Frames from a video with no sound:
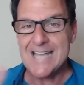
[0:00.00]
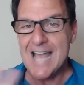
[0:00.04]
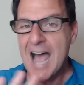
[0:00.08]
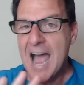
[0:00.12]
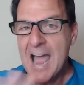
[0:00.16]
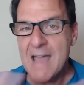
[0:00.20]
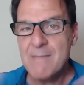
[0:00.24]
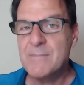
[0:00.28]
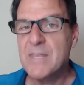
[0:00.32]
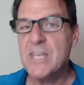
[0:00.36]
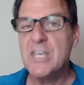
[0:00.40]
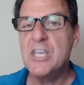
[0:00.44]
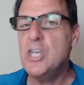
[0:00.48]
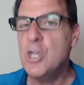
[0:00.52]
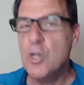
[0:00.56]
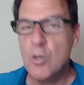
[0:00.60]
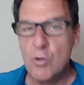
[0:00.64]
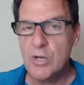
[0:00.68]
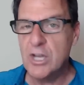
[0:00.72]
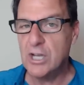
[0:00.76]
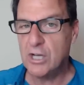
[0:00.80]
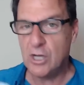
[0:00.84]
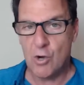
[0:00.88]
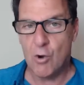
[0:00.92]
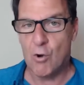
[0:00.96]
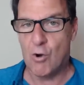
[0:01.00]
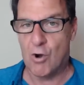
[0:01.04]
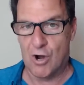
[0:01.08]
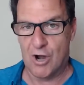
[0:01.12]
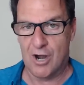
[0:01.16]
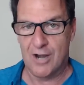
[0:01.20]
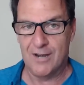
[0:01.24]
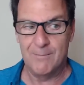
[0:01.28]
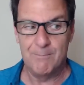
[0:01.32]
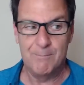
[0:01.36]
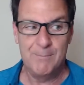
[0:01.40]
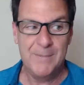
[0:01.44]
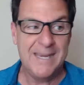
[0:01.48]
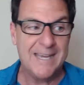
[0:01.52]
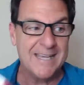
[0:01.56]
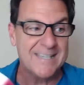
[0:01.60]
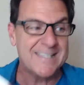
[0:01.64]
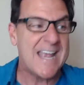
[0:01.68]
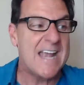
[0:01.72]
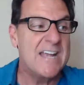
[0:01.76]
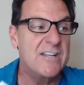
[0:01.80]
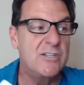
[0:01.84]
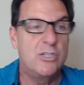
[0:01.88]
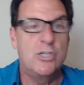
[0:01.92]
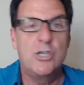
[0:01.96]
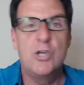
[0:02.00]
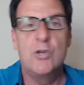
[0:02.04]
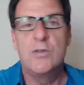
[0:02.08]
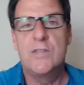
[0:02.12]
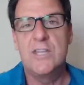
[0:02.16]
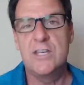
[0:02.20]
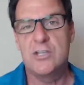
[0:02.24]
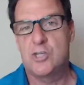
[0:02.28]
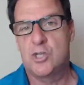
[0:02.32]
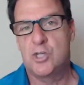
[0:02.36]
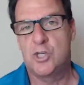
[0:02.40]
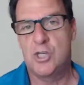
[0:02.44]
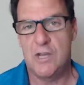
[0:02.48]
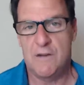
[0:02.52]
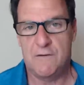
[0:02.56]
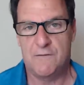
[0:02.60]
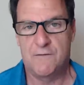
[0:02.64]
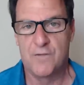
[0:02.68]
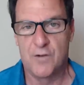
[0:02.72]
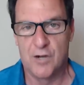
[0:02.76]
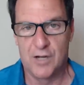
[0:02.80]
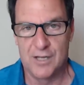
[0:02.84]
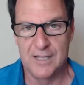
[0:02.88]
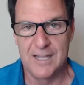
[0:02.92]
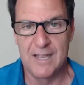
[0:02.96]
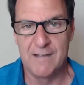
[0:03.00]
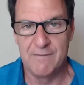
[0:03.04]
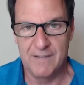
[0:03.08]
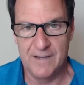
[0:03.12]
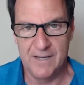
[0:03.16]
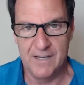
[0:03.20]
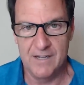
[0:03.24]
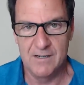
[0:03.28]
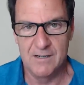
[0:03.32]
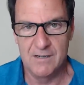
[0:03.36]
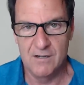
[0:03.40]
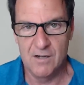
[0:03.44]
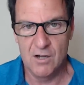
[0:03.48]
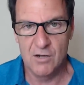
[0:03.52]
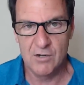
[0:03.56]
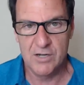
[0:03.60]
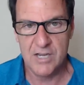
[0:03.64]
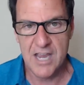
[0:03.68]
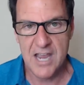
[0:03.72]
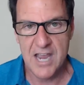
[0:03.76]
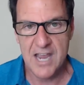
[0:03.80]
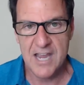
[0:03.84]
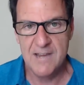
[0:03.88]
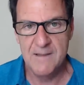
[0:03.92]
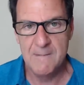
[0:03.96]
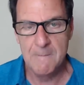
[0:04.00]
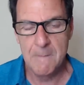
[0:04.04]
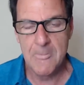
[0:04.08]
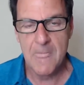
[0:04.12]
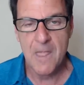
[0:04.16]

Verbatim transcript: I'm the unicorn because I do this shit for a living. Okay.